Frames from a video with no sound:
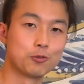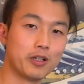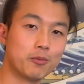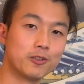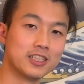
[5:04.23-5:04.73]

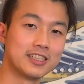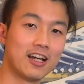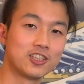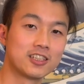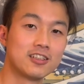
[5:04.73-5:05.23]
way more
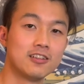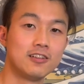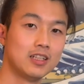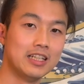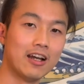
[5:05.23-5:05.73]
nostalgic.
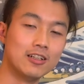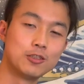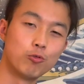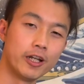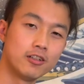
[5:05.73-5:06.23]
Now, it's
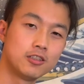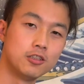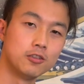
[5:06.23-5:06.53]
rare